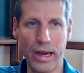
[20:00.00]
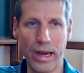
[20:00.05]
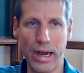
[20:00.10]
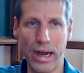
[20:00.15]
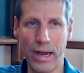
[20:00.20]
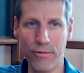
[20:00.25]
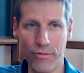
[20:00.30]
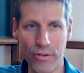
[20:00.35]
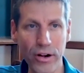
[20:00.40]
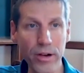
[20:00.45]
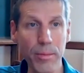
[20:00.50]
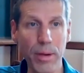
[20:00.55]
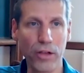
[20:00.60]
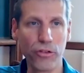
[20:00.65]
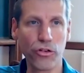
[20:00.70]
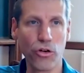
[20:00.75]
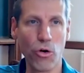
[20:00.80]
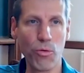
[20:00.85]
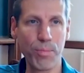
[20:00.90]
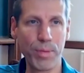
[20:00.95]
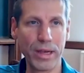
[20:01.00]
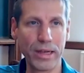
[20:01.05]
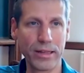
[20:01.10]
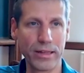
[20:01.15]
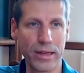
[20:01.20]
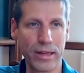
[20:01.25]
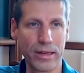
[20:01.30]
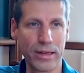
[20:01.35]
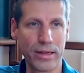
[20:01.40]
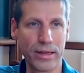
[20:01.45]
I'm very much hoping
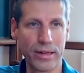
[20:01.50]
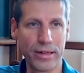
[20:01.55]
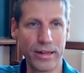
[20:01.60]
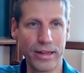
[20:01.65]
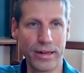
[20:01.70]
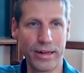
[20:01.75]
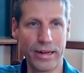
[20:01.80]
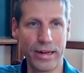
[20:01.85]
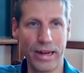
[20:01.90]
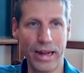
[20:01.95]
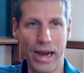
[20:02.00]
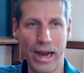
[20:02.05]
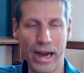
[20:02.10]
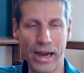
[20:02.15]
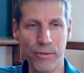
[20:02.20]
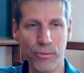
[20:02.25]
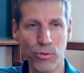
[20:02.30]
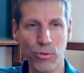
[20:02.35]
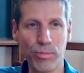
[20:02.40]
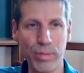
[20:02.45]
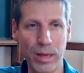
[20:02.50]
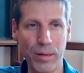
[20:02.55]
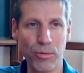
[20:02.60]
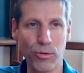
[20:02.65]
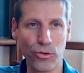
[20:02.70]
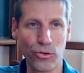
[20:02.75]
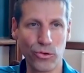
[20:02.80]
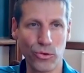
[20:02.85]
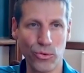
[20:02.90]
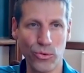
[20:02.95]
that I will be able
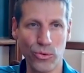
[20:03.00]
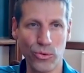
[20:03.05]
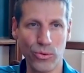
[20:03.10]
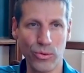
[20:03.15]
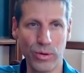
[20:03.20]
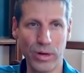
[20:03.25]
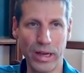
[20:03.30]
to